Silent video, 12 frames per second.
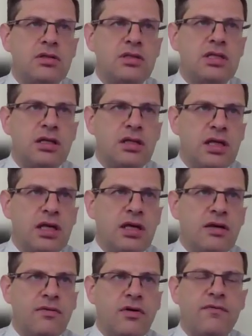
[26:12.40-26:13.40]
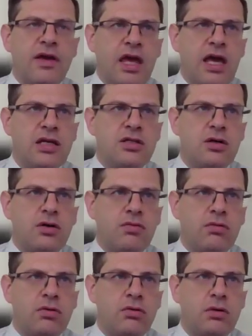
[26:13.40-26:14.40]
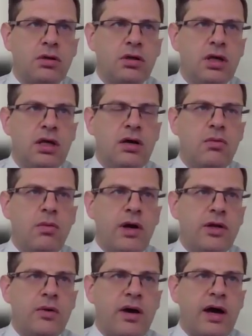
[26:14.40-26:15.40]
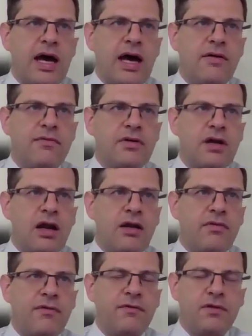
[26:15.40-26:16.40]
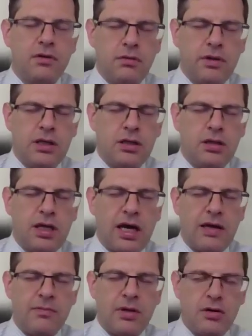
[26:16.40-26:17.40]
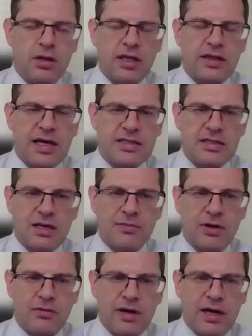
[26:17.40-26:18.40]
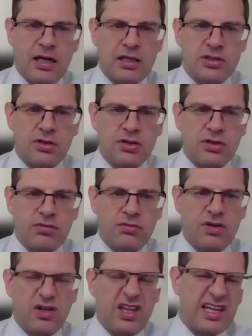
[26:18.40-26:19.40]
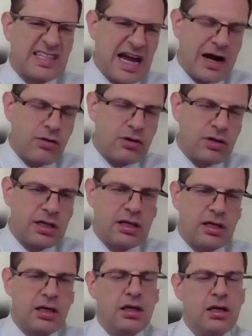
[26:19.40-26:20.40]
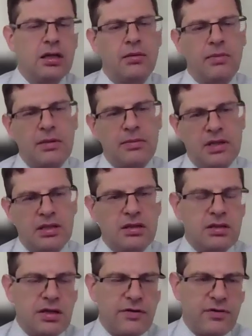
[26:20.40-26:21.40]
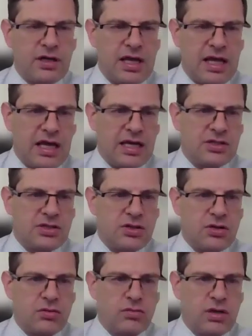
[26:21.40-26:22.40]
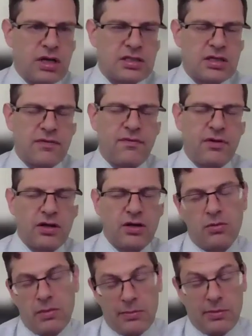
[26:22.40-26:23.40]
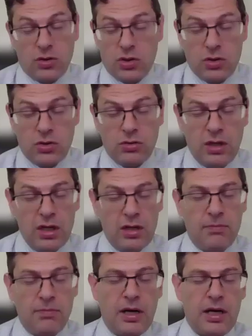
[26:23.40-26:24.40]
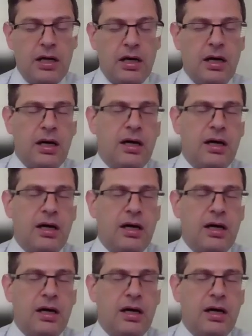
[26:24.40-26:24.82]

sick leave or vacation accrual when you have kind of a fluid time period like that summer, right? Because you're really, it's hourly. There may be different days you don't necessarily fully know, maybe you do, but